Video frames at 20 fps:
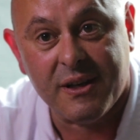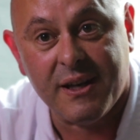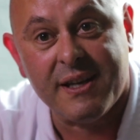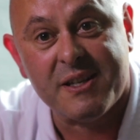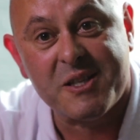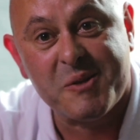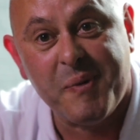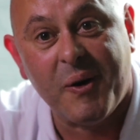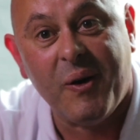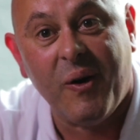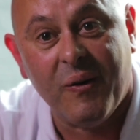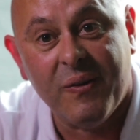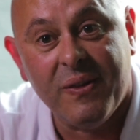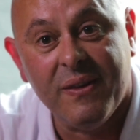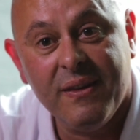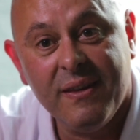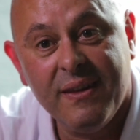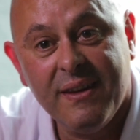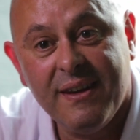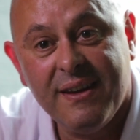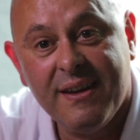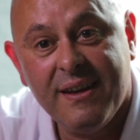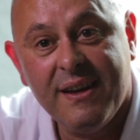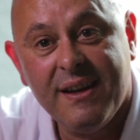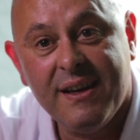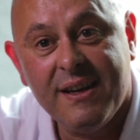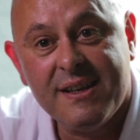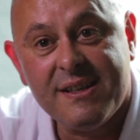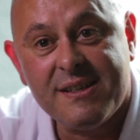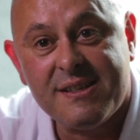and hit spot on.
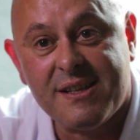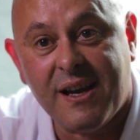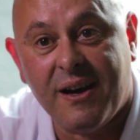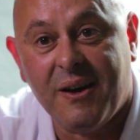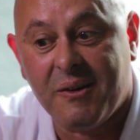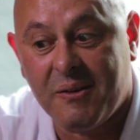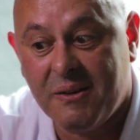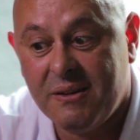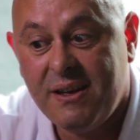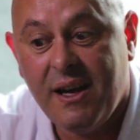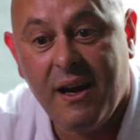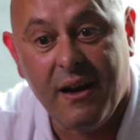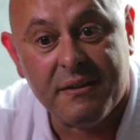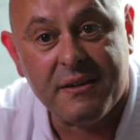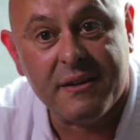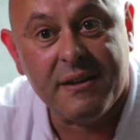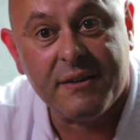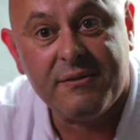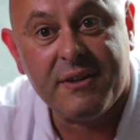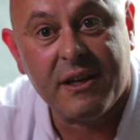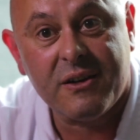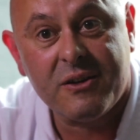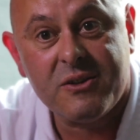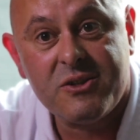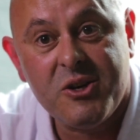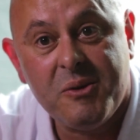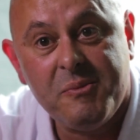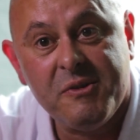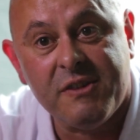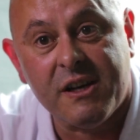So, yeah, I think they've done a good
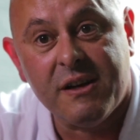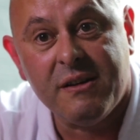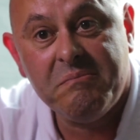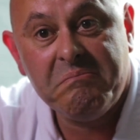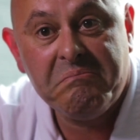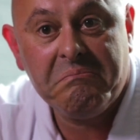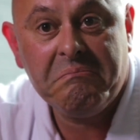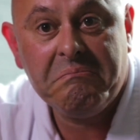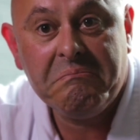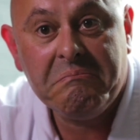job of it.